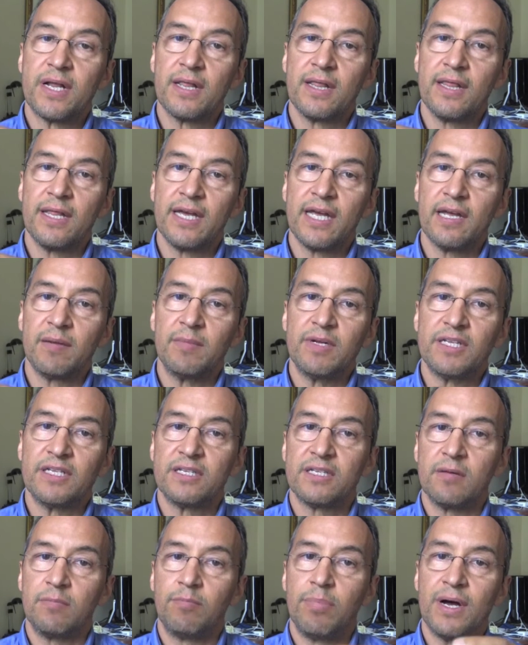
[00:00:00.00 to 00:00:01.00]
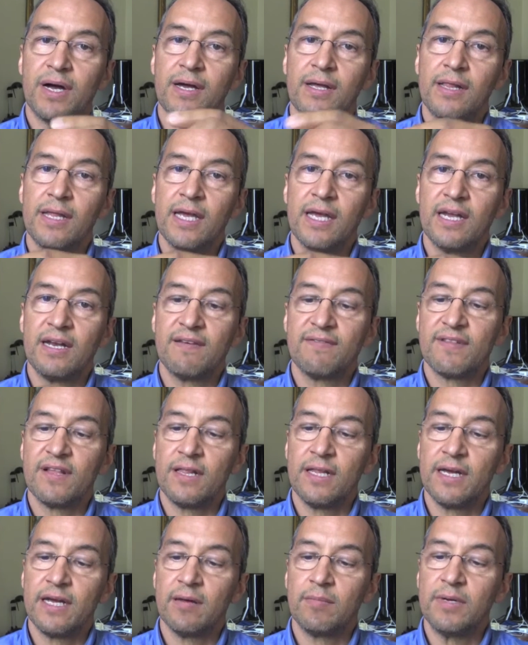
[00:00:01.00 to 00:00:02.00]
of the ligaments, the buckling in of the
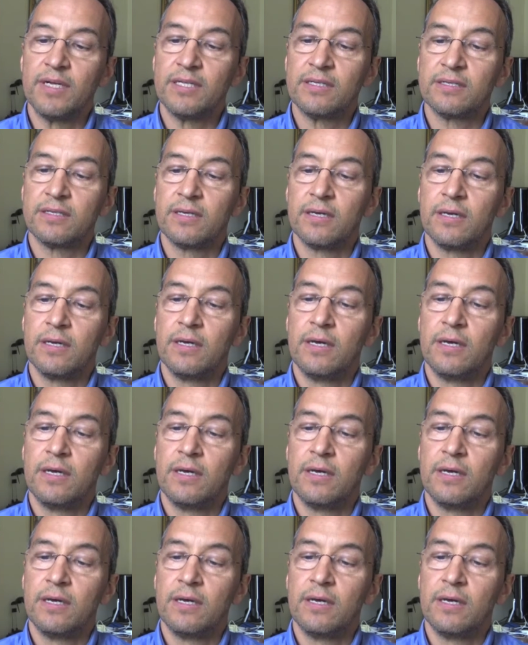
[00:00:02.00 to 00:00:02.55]
ligaments,